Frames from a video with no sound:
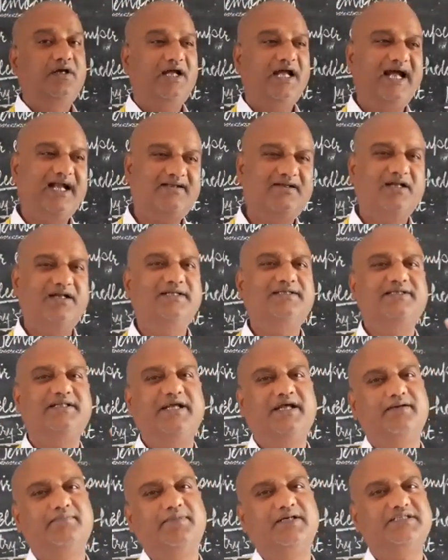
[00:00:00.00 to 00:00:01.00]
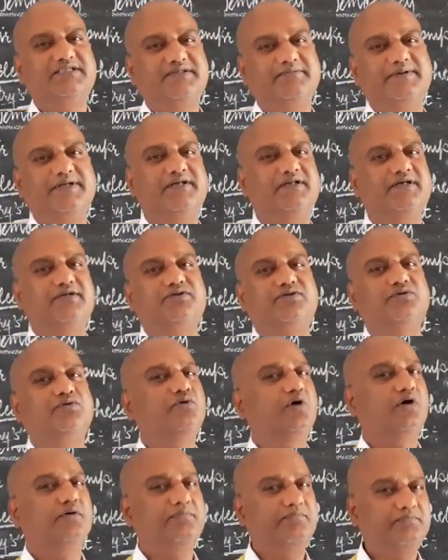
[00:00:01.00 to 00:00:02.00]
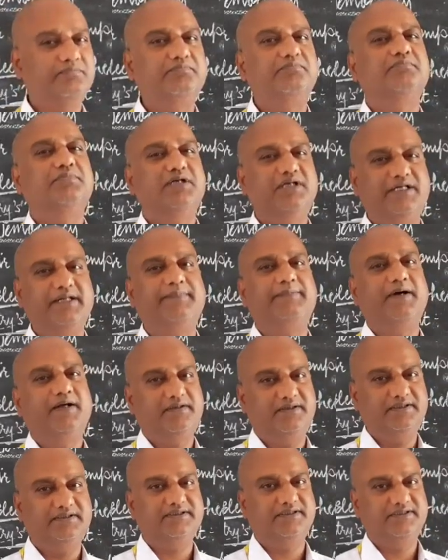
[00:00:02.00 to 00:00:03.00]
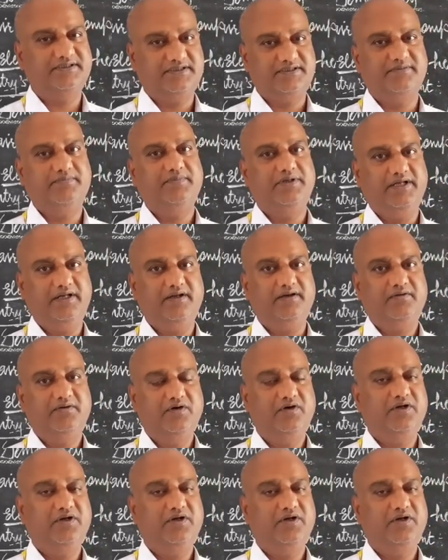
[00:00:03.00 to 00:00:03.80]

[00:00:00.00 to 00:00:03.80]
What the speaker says: at least there must be the two or multi-party system there.